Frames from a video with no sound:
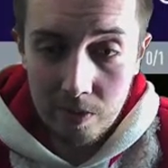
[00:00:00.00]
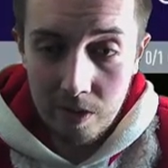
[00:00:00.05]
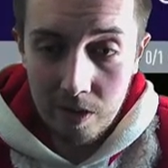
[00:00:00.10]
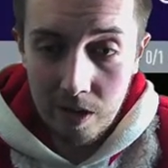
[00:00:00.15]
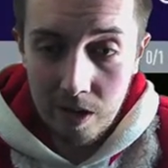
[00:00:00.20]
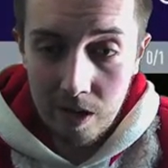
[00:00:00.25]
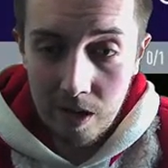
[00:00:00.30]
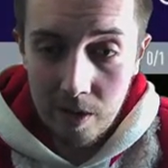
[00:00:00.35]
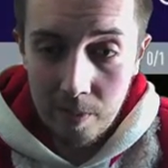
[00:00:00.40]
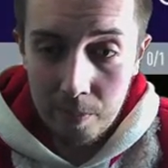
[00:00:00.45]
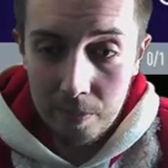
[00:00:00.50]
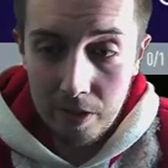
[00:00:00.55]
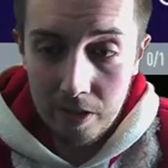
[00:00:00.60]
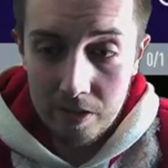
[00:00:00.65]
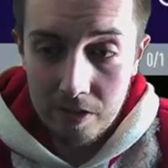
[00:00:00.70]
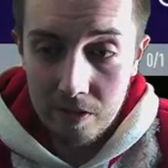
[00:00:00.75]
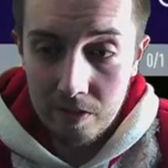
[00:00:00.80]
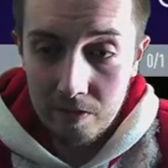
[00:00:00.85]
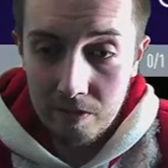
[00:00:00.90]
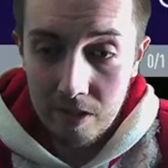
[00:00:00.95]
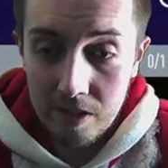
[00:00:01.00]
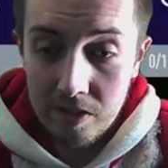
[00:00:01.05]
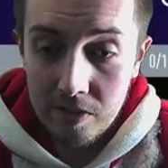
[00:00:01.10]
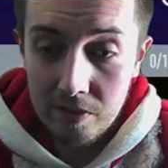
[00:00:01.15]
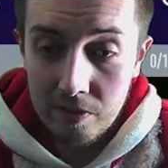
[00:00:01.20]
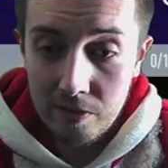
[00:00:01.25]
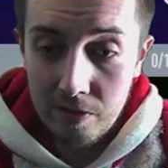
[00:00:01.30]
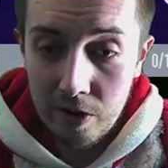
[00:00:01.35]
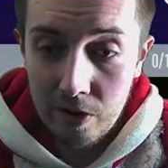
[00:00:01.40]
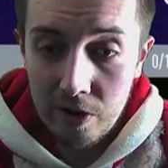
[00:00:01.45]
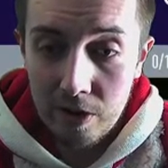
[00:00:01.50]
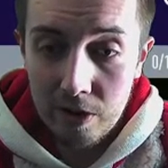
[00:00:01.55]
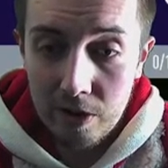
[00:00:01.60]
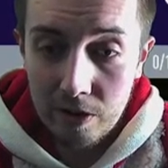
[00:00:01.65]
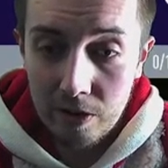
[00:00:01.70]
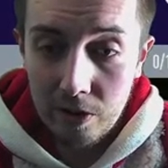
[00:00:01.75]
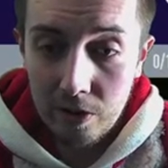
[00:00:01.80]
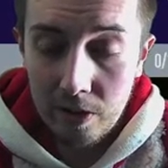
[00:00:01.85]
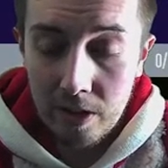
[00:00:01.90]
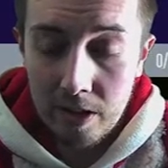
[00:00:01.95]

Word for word: That's a very good looking